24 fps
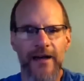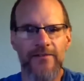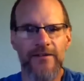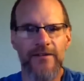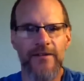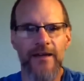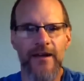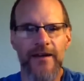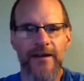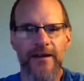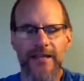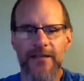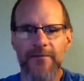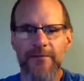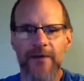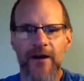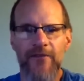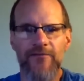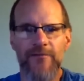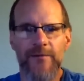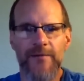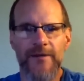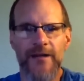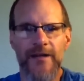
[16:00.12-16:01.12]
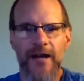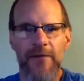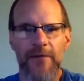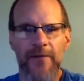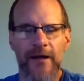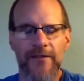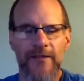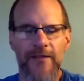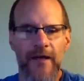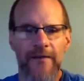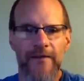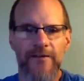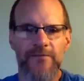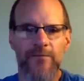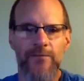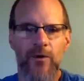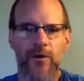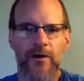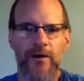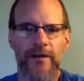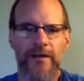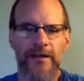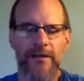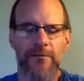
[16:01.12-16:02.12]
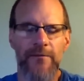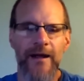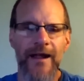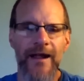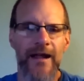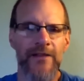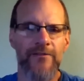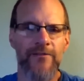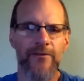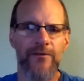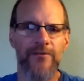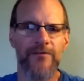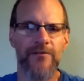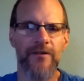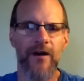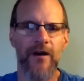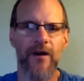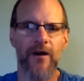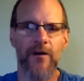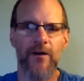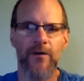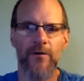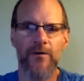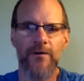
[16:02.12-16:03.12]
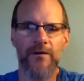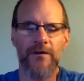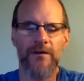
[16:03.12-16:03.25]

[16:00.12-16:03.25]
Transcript: got an email from a guy about that this morning, and my answer is no.